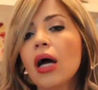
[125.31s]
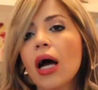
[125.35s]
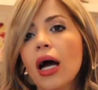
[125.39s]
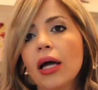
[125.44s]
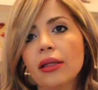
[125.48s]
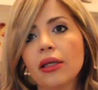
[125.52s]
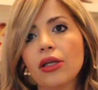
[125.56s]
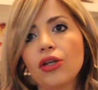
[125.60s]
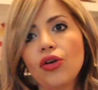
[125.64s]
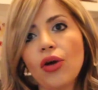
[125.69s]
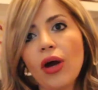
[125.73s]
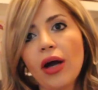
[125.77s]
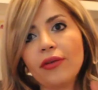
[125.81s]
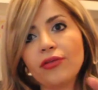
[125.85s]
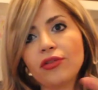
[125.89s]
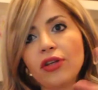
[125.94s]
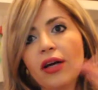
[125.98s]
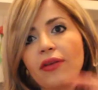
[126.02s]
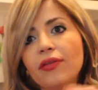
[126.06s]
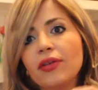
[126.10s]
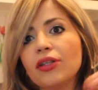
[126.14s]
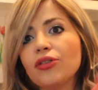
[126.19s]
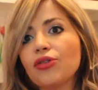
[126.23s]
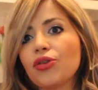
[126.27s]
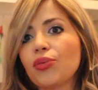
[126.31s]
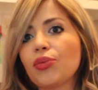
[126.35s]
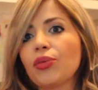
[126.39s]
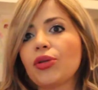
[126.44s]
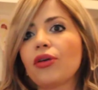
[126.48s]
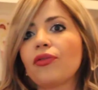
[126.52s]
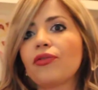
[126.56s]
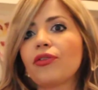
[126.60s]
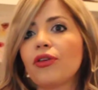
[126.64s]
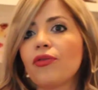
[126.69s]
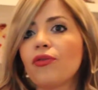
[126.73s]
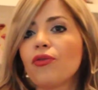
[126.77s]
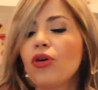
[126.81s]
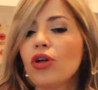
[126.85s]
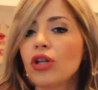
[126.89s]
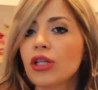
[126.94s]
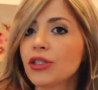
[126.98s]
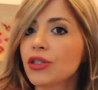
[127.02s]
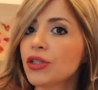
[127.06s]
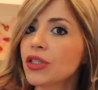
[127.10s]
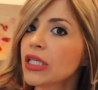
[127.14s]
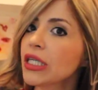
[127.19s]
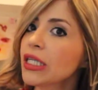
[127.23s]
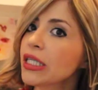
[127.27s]
And then you have to have a little bit of the
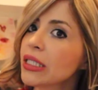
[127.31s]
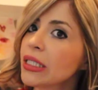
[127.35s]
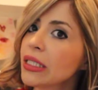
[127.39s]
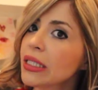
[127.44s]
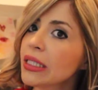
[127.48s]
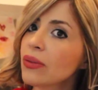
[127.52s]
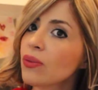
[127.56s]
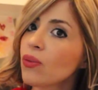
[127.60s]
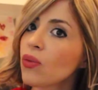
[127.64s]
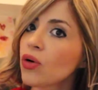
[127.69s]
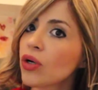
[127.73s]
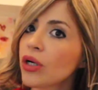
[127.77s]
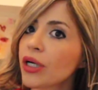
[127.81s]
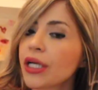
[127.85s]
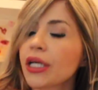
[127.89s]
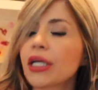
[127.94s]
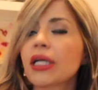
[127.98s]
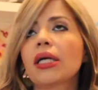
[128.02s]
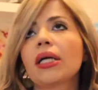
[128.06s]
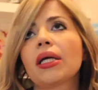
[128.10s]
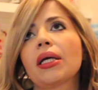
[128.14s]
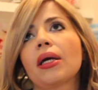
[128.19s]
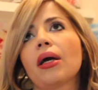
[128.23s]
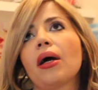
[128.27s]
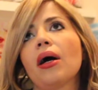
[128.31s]
voluntarily work,